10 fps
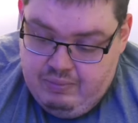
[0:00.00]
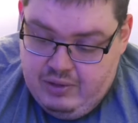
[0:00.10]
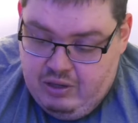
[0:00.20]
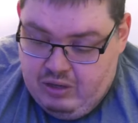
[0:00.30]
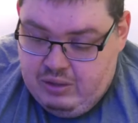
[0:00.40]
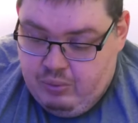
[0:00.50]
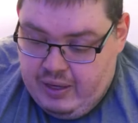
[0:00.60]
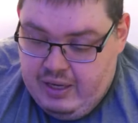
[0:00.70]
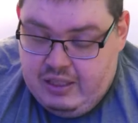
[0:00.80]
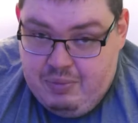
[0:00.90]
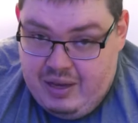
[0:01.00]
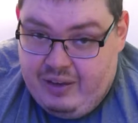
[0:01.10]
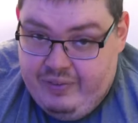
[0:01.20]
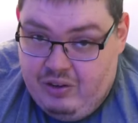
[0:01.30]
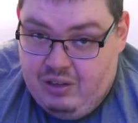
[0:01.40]
There is ways to make
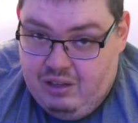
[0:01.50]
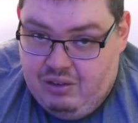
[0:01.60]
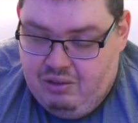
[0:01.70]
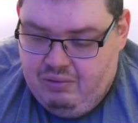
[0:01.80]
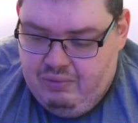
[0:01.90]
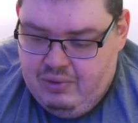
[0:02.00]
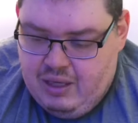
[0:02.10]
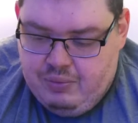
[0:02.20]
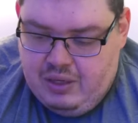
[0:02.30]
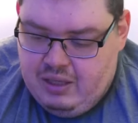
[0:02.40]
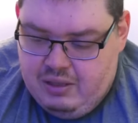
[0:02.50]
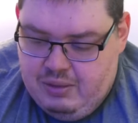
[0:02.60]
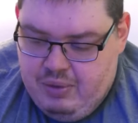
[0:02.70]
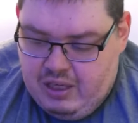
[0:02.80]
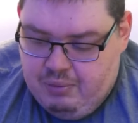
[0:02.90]
it very lethal. I'm not
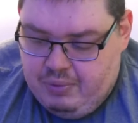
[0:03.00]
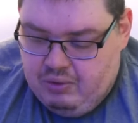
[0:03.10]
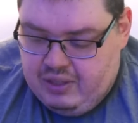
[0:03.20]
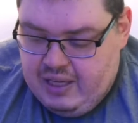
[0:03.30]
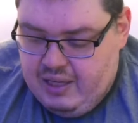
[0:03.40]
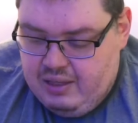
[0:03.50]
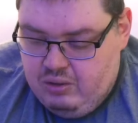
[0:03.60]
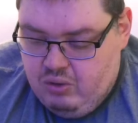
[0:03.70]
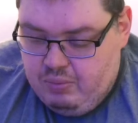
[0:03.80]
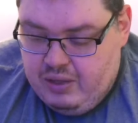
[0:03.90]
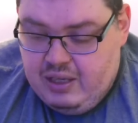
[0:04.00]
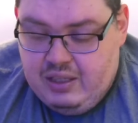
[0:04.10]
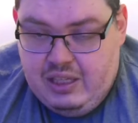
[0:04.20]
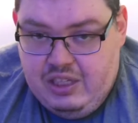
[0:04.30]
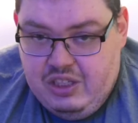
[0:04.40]
speaking about that, nor am I going
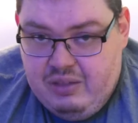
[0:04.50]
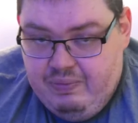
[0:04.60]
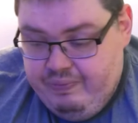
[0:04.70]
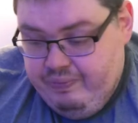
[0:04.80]
to teach it.